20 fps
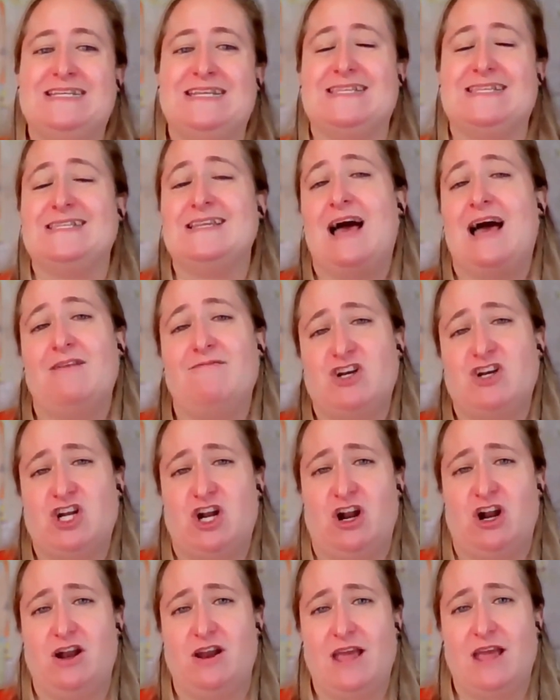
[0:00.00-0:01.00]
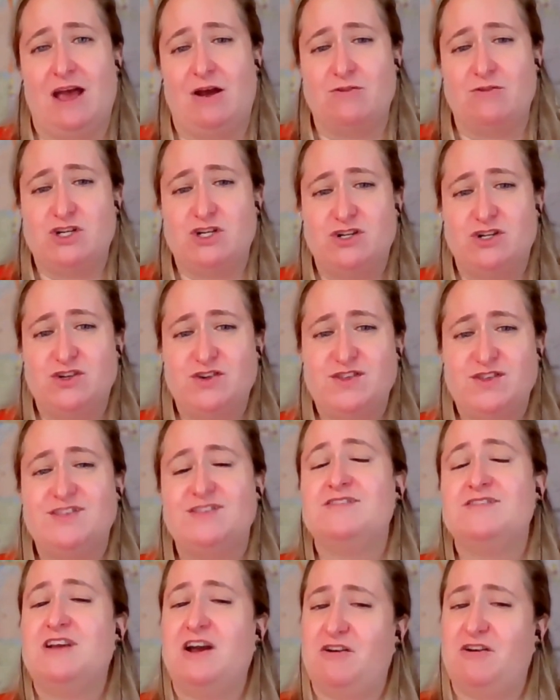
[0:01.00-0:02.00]
does not return
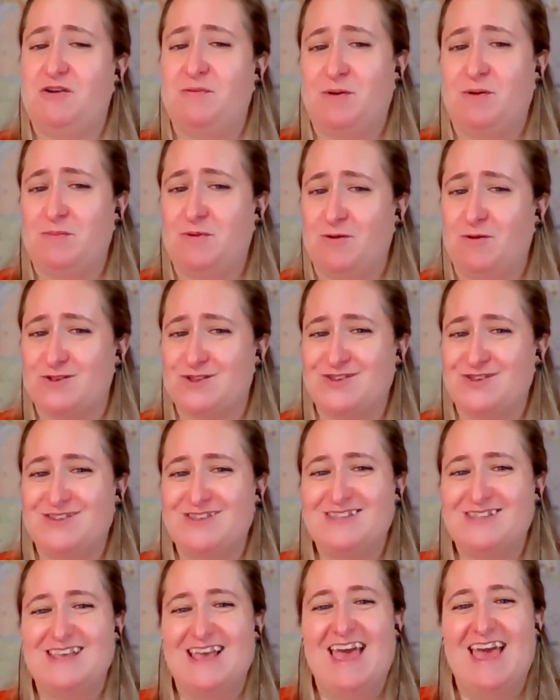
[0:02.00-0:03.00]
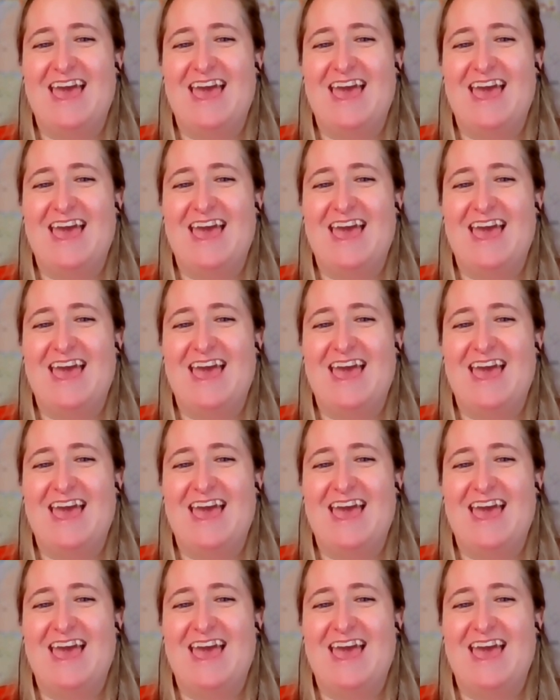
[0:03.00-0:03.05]
counter proposals,